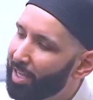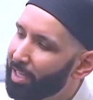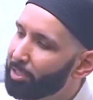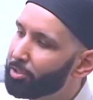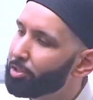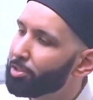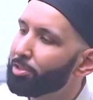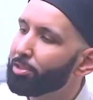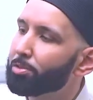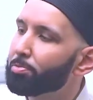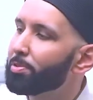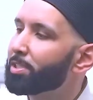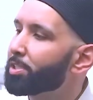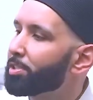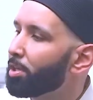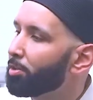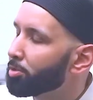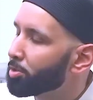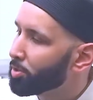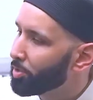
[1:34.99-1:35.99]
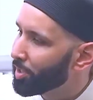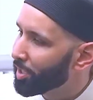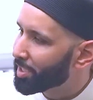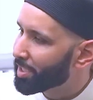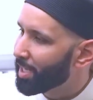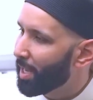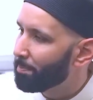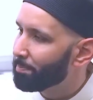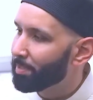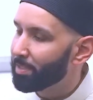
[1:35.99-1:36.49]
issues with social
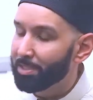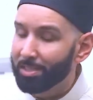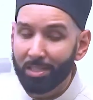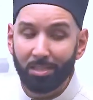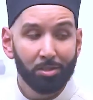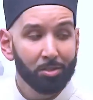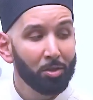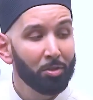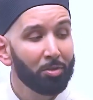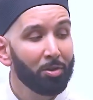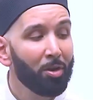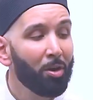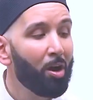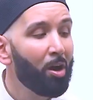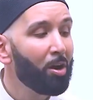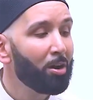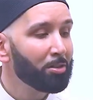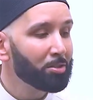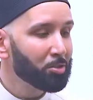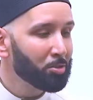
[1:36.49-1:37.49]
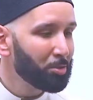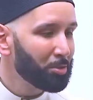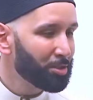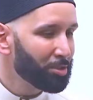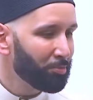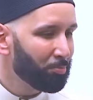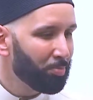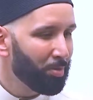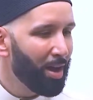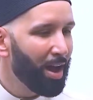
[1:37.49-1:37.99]
acceptance, and so there are all sorts
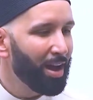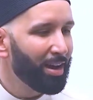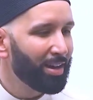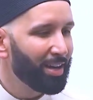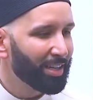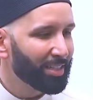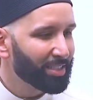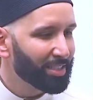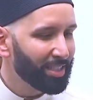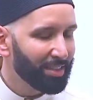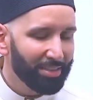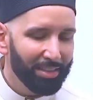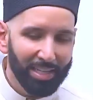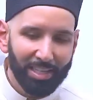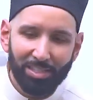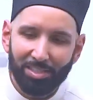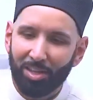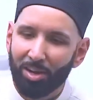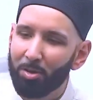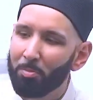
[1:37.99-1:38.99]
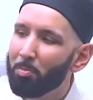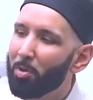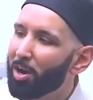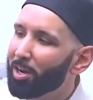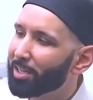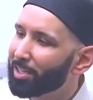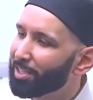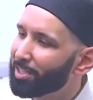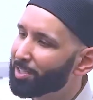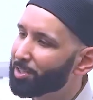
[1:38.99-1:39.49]
of products and things that are
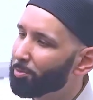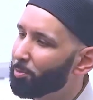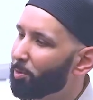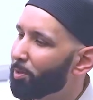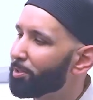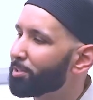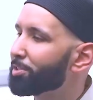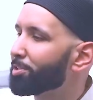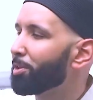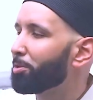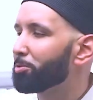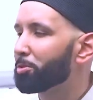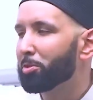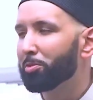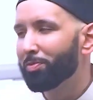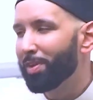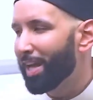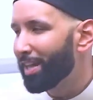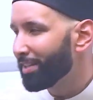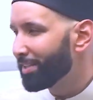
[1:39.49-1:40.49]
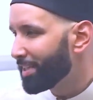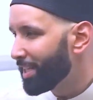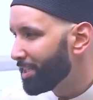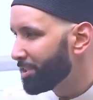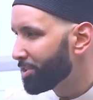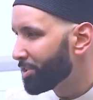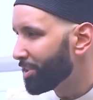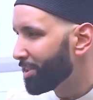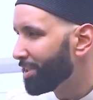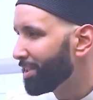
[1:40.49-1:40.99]
marketed towards social
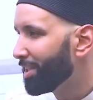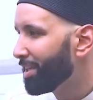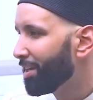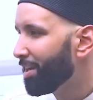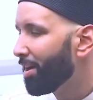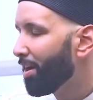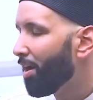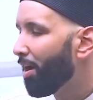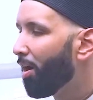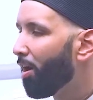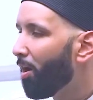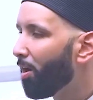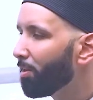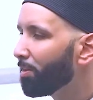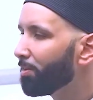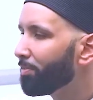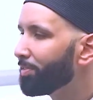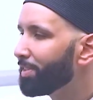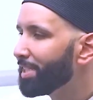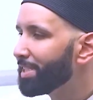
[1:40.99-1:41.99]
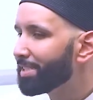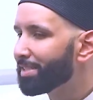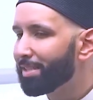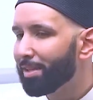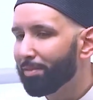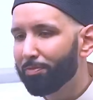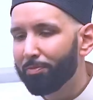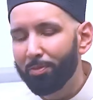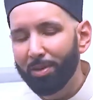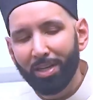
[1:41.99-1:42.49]
validation. All of these
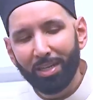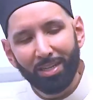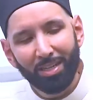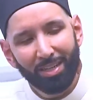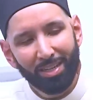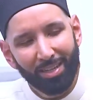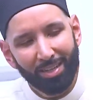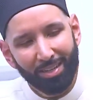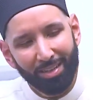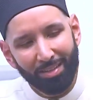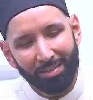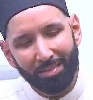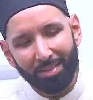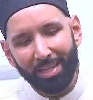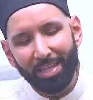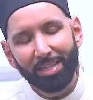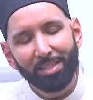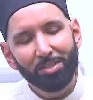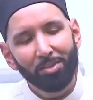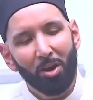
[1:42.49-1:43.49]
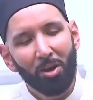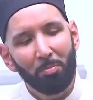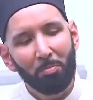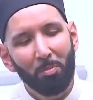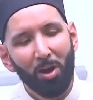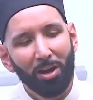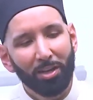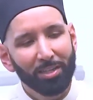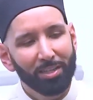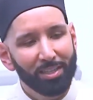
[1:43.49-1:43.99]
different things are
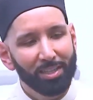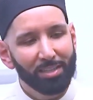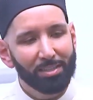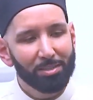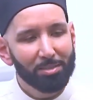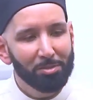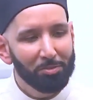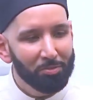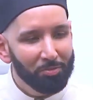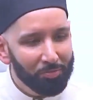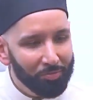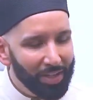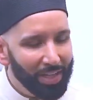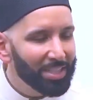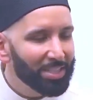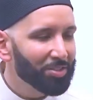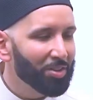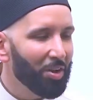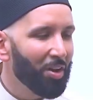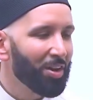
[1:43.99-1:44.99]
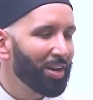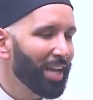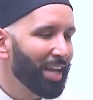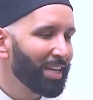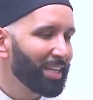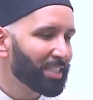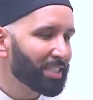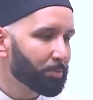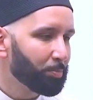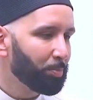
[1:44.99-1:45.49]
marketed to feast on and
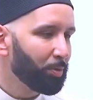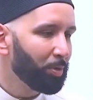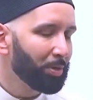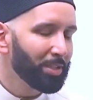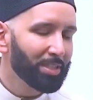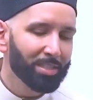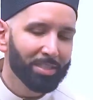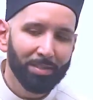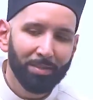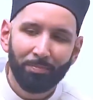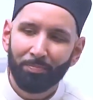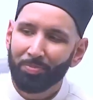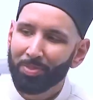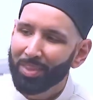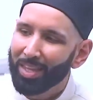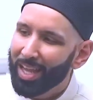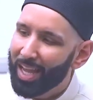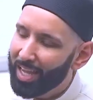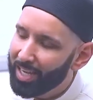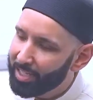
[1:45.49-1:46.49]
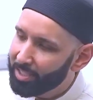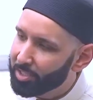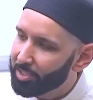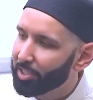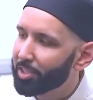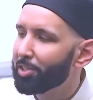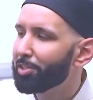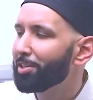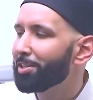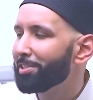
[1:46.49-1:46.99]
exploit an
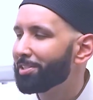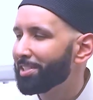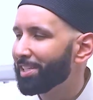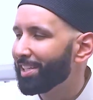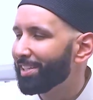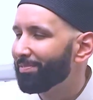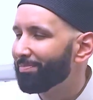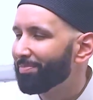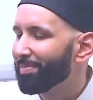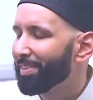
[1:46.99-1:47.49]
insecurity.